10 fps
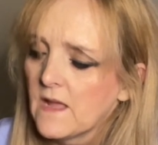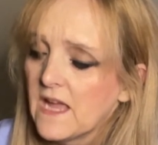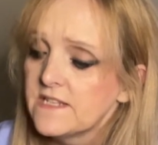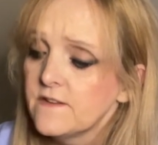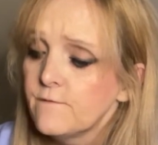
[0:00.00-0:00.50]

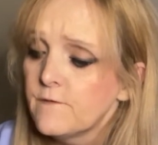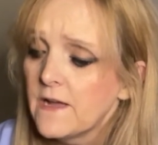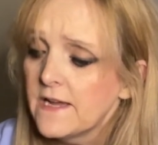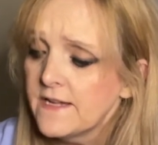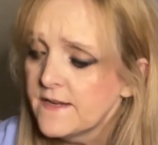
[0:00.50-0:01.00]
a
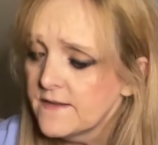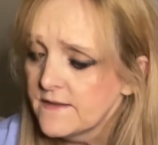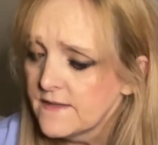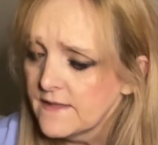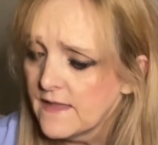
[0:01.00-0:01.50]
definer
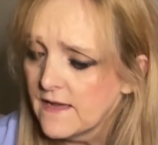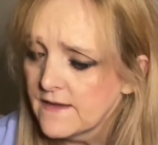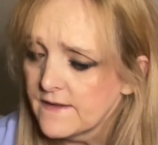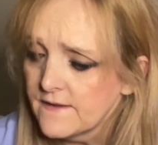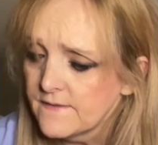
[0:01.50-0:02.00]

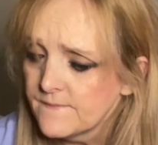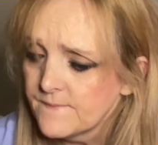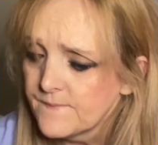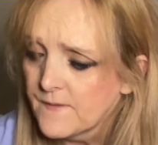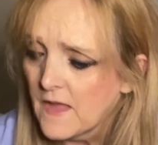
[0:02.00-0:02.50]
liner,
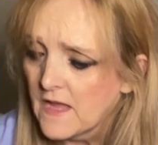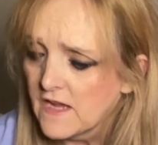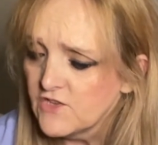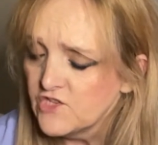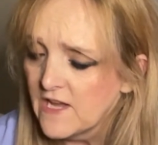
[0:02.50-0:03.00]

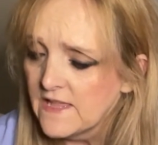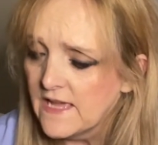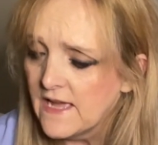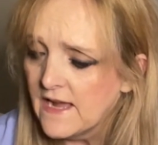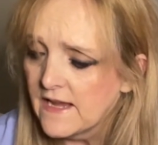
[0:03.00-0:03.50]
a gel
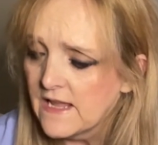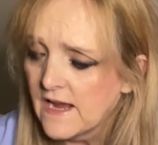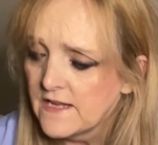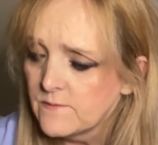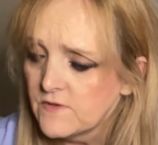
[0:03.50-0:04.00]

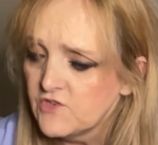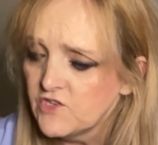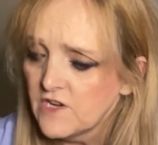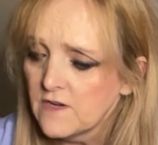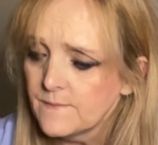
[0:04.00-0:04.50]
eyeliner with
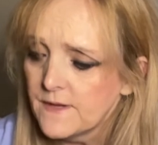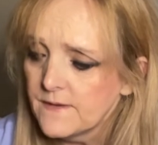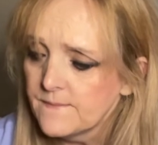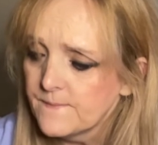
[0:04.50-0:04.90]
sharpener,